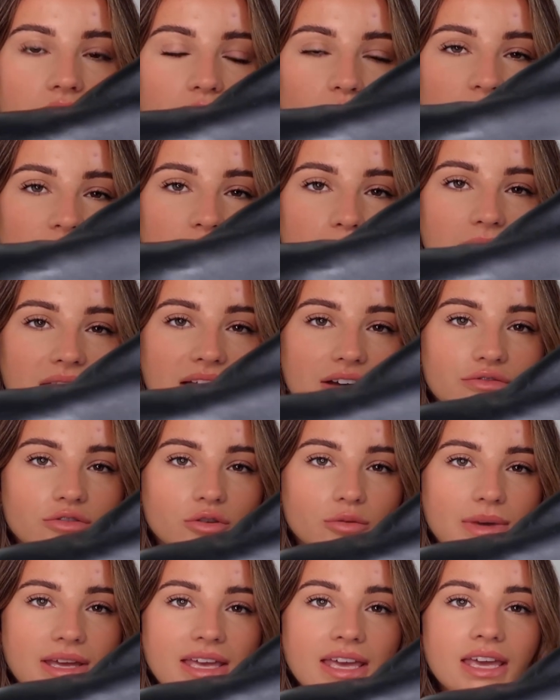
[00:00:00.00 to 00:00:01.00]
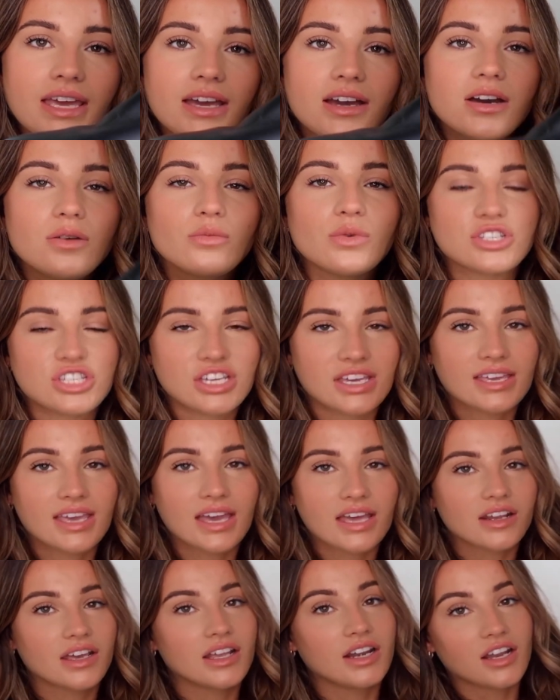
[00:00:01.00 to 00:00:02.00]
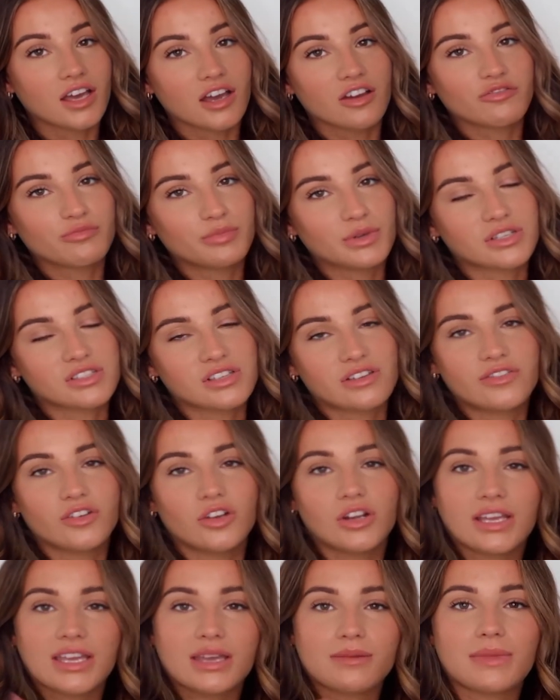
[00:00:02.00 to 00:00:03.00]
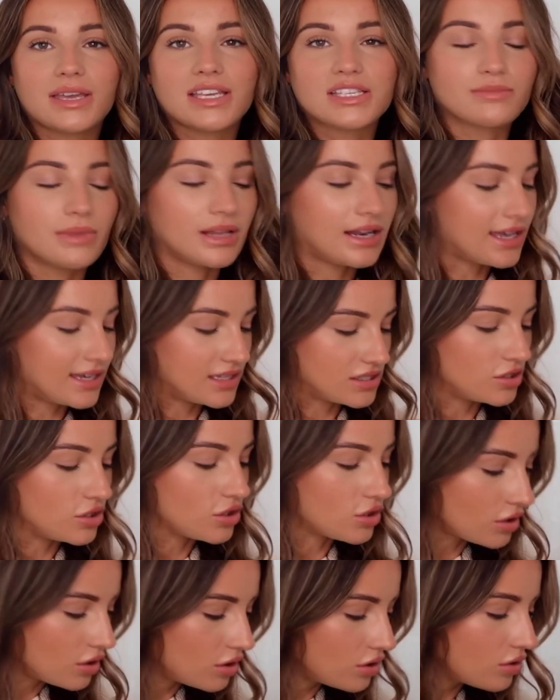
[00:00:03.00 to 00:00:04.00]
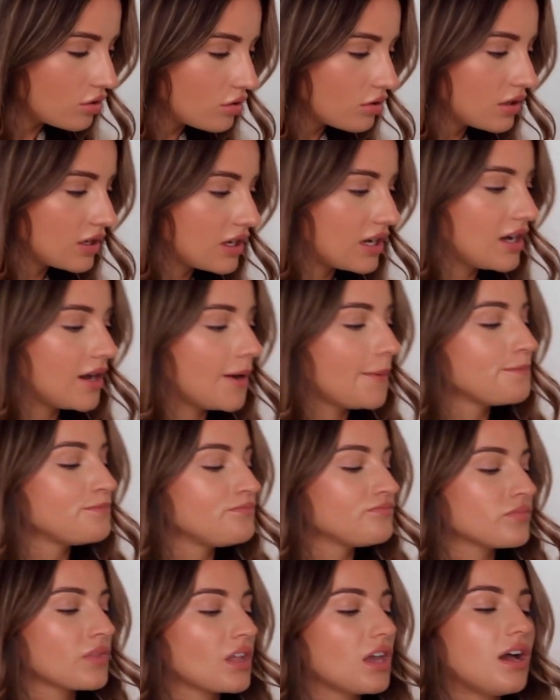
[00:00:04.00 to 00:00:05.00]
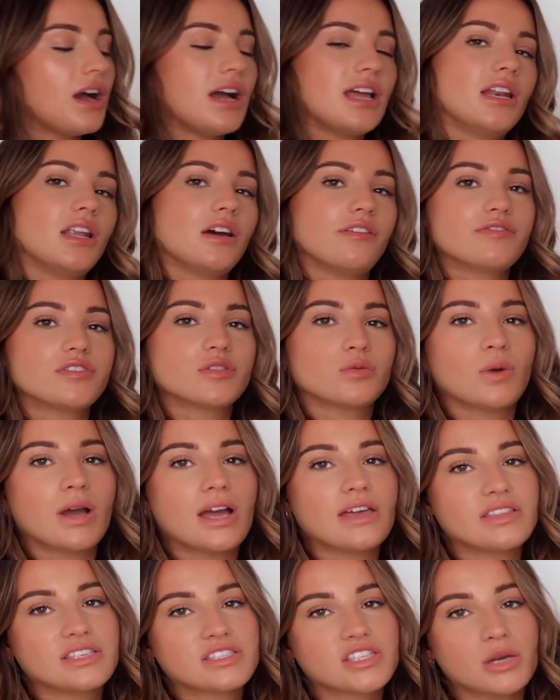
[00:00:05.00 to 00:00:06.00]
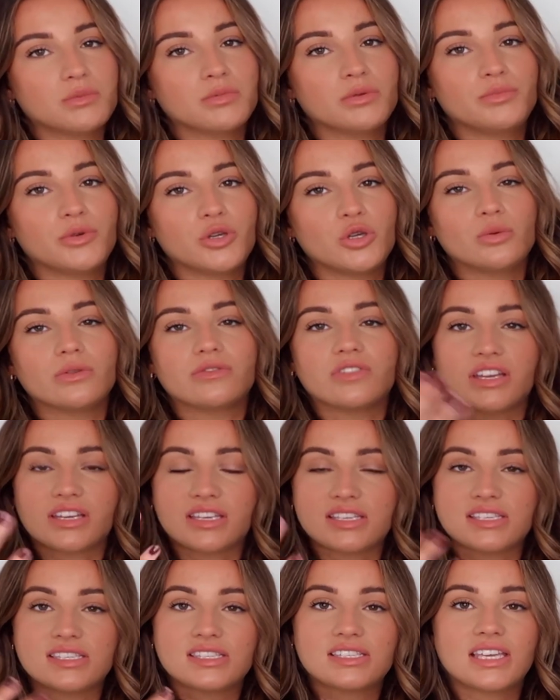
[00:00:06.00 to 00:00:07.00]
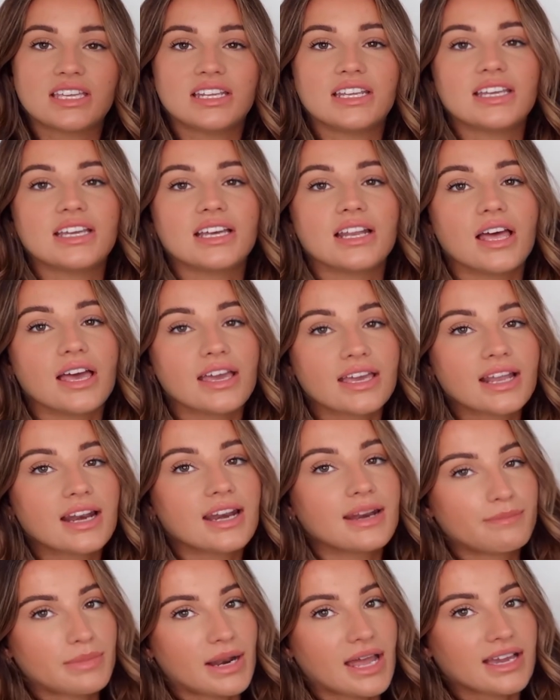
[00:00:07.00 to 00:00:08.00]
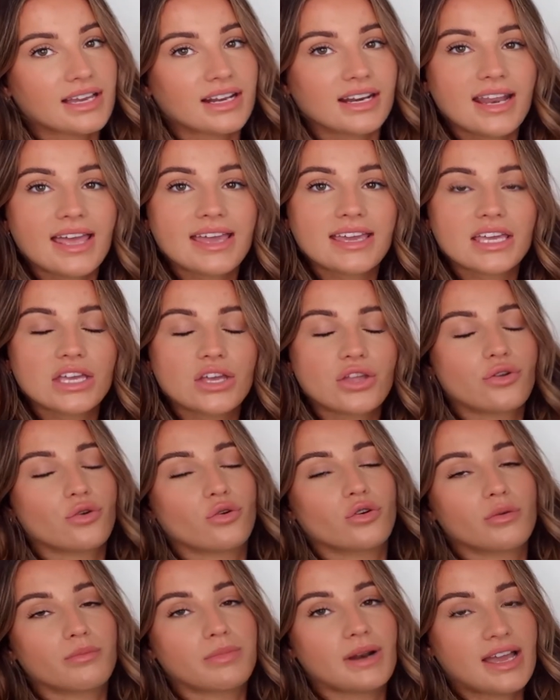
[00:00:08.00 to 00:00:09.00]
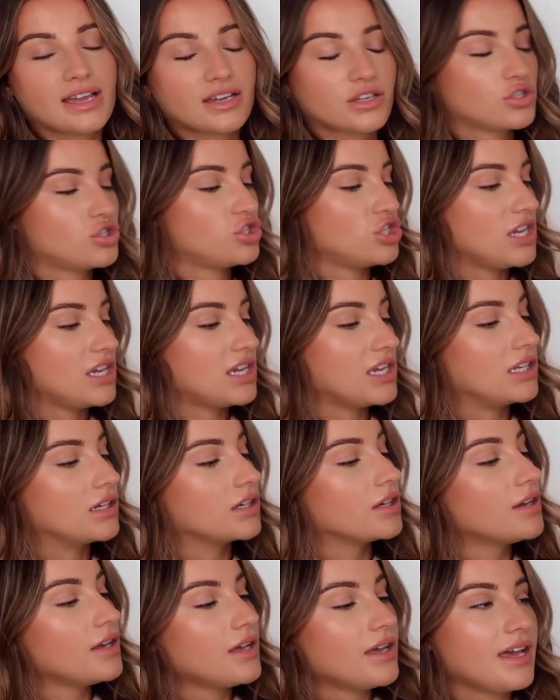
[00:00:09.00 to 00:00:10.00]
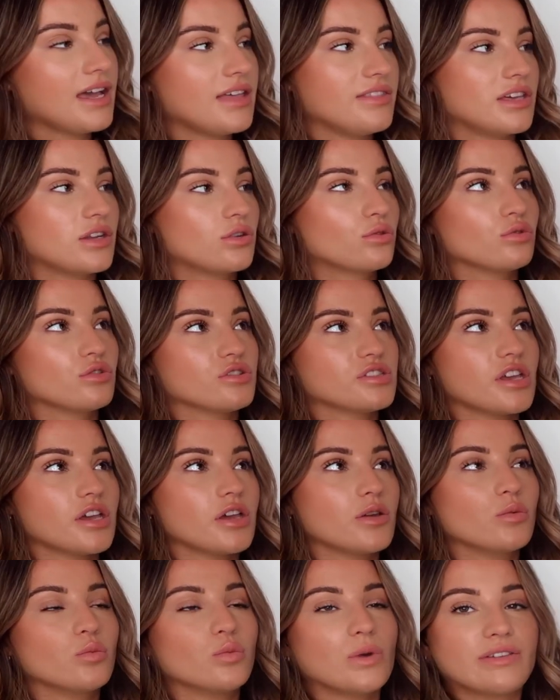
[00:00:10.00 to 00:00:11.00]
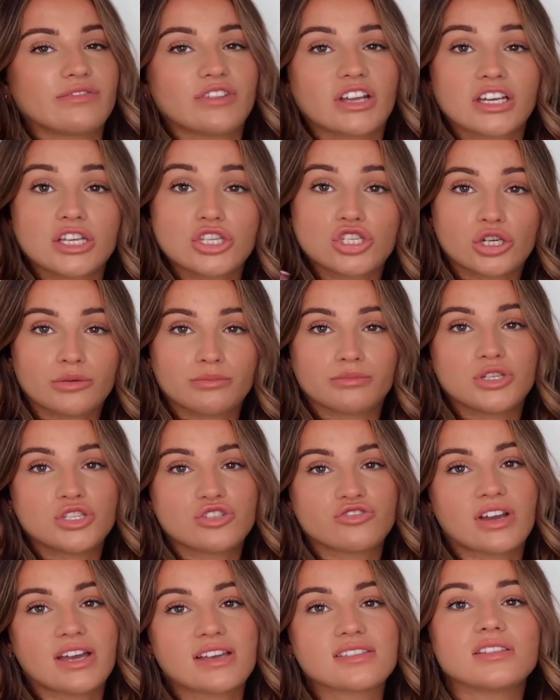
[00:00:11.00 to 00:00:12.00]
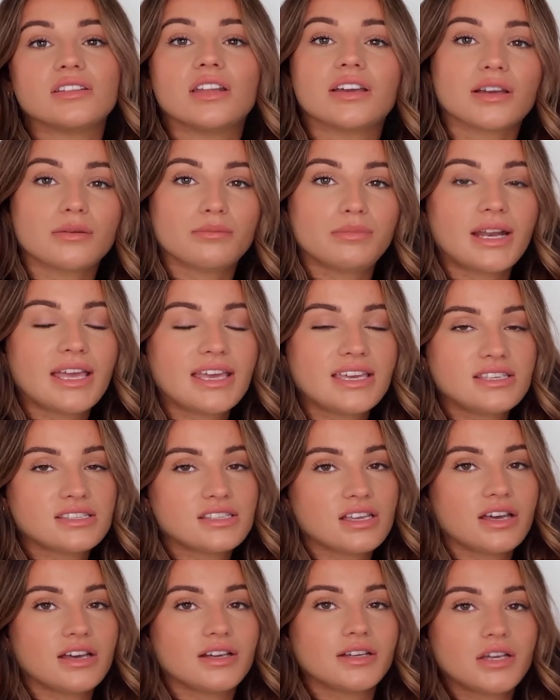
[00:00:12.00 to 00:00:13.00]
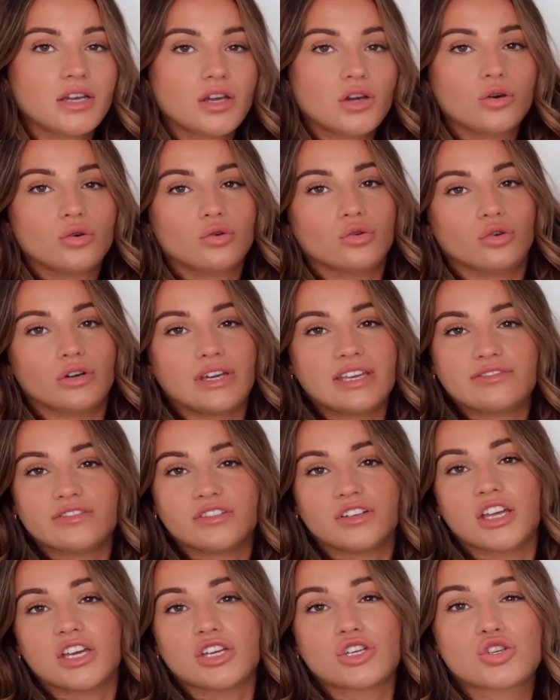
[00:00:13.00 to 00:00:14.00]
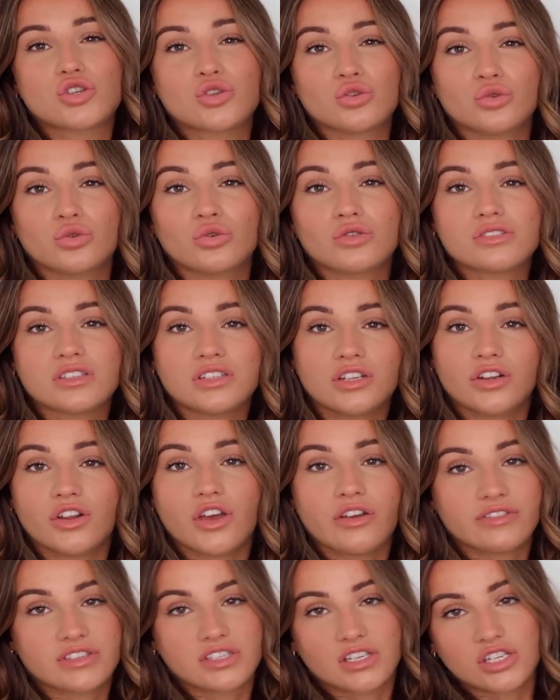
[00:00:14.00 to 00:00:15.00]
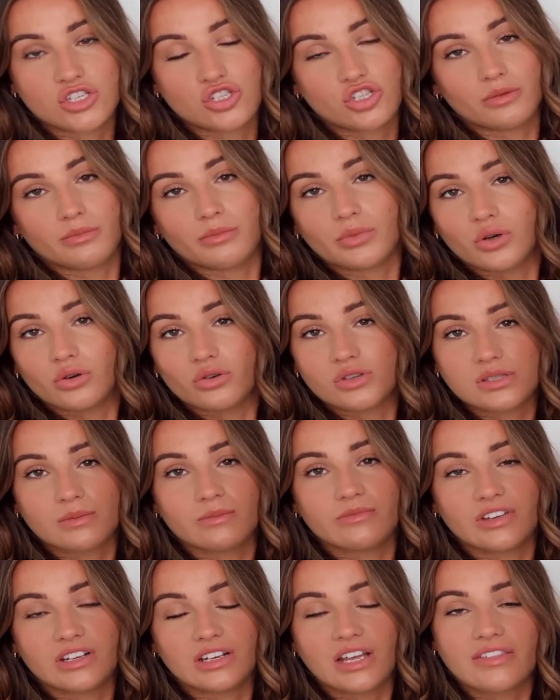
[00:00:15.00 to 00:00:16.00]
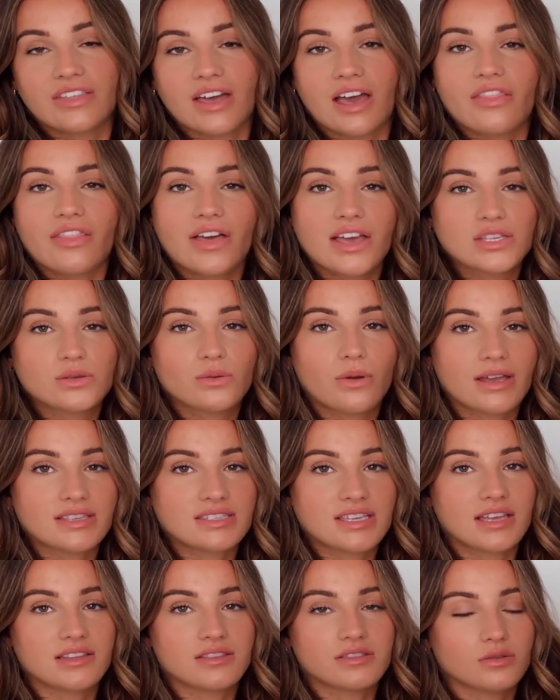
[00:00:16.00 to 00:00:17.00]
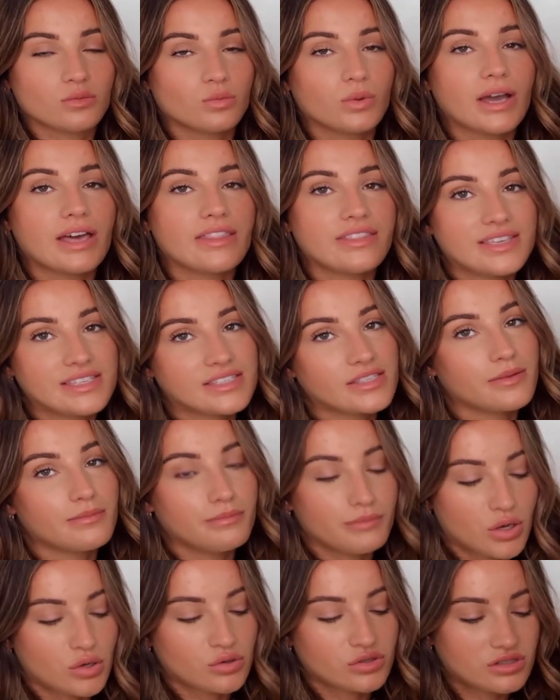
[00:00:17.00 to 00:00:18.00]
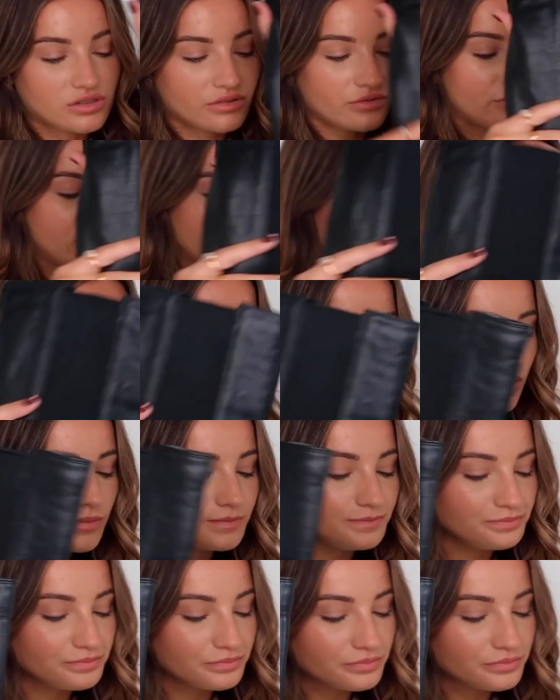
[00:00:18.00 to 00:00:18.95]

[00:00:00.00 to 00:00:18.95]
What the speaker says: with the platform here, which again I love because I feel like it makes my legs look longer. I love to wear this type of boot with like a skinnier like black legging or a black jean, and then also with like a jumper dress and like a blazer, or even like shorts and an oversized jumper or something like that. That's what I tend to wear these most for.